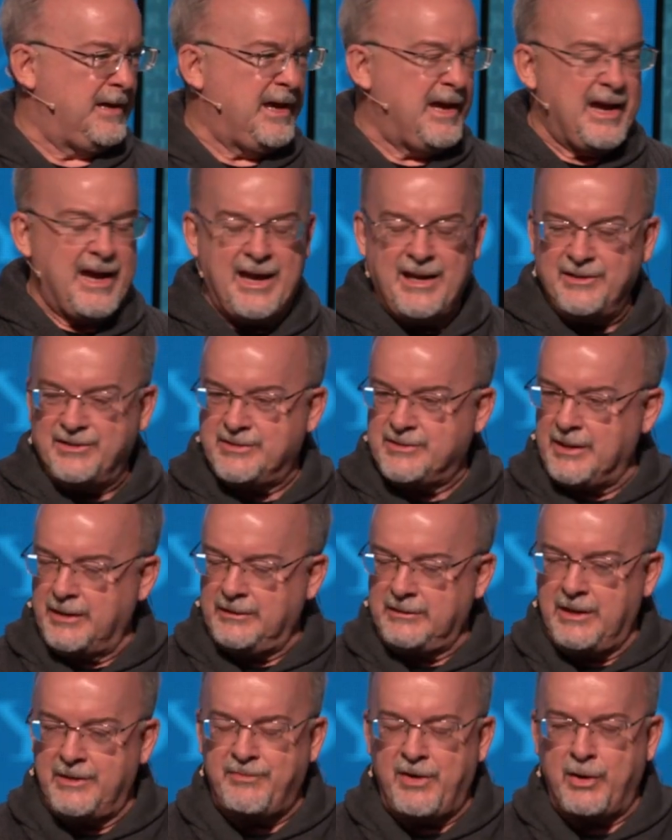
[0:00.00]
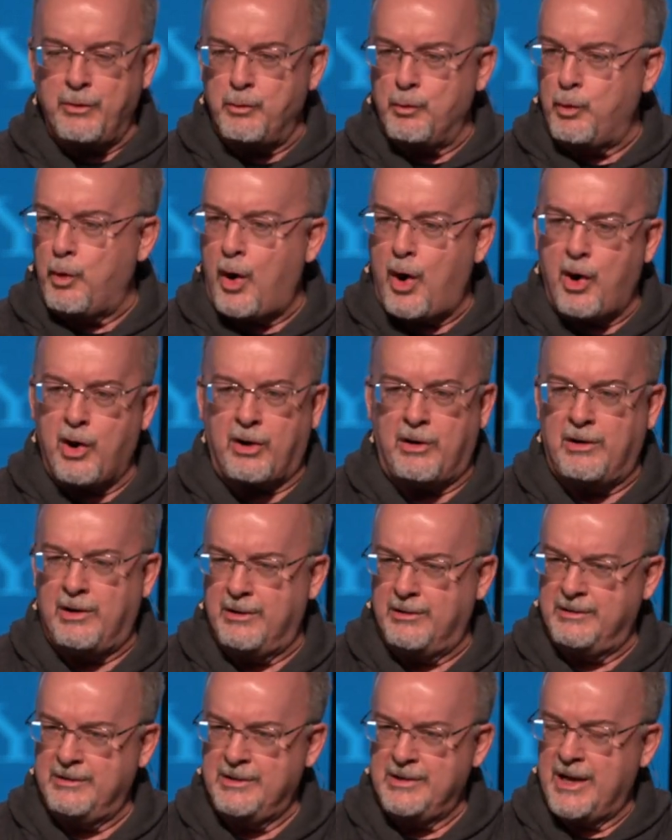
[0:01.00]
He's the living
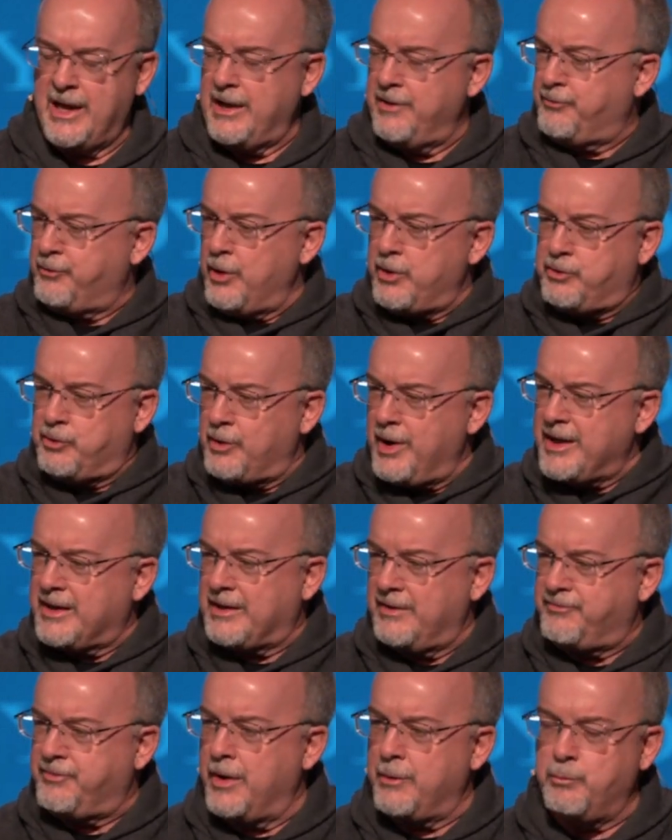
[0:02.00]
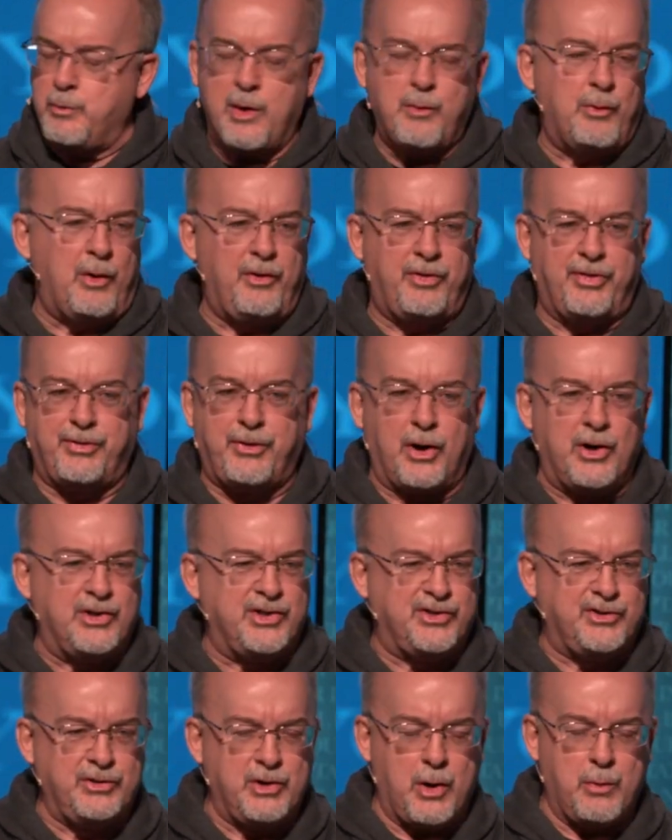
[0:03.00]
water and if we drink of him, we will
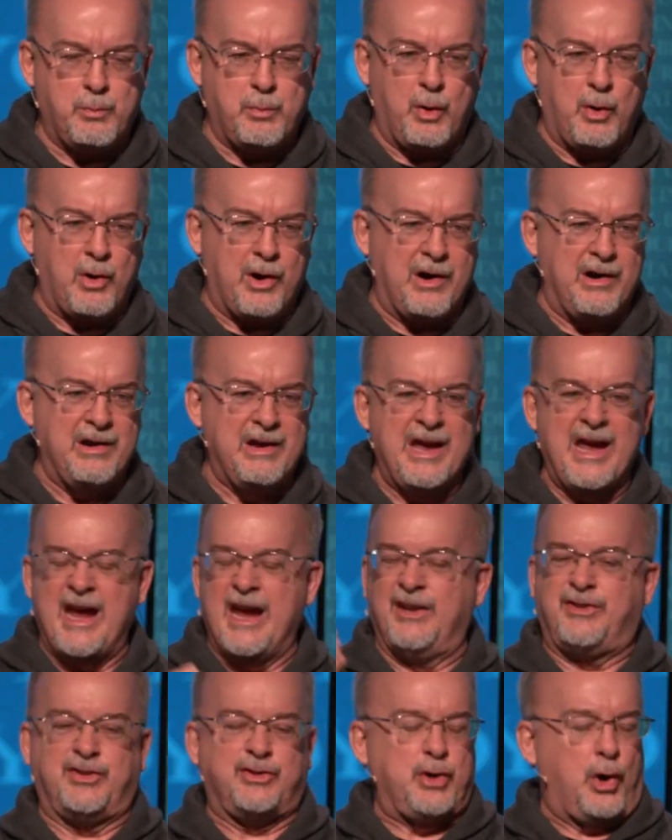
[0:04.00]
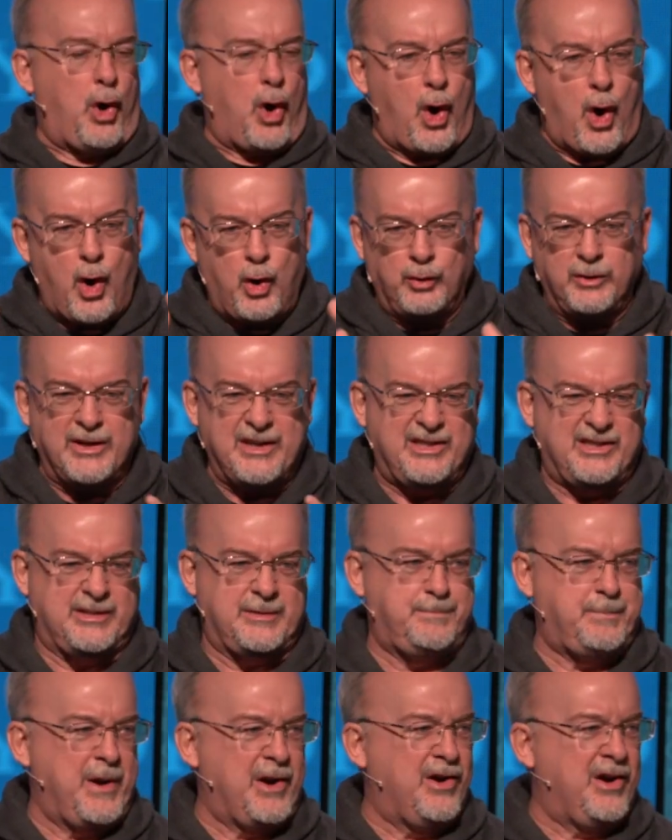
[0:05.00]
thirst no more. It's the Holy
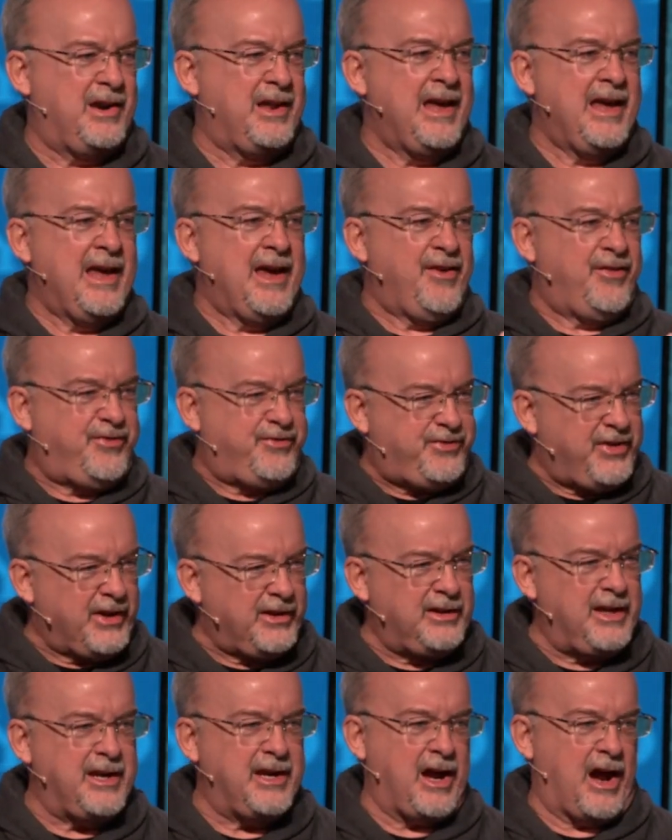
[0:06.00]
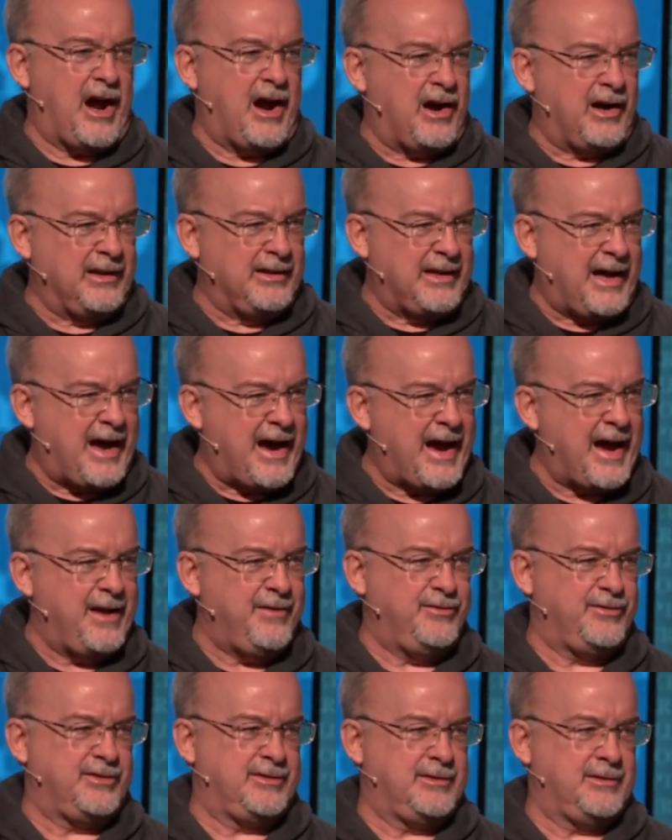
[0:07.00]
Spirit filling our
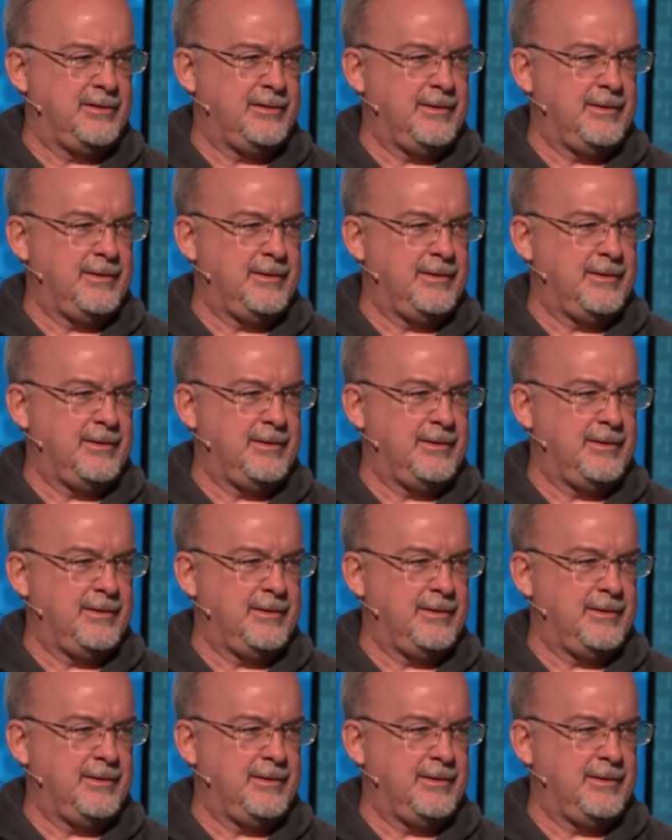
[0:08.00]
lives.